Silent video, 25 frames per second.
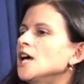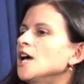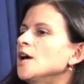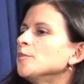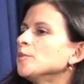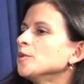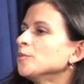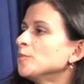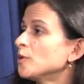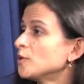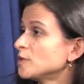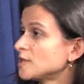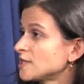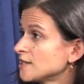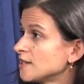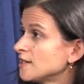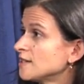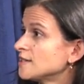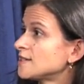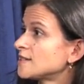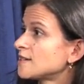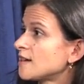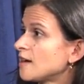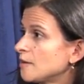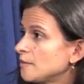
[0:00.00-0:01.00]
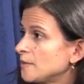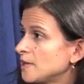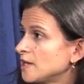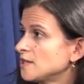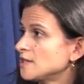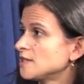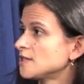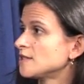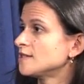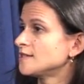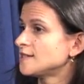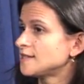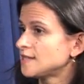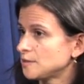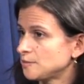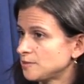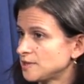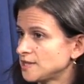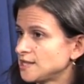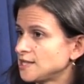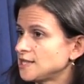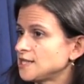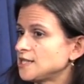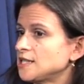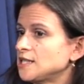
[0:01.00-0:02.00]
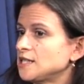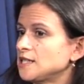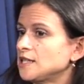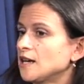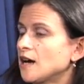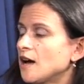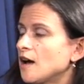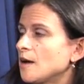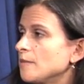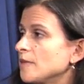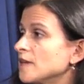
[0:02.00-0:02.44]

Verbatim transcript: Proposal has come in to the C P C um,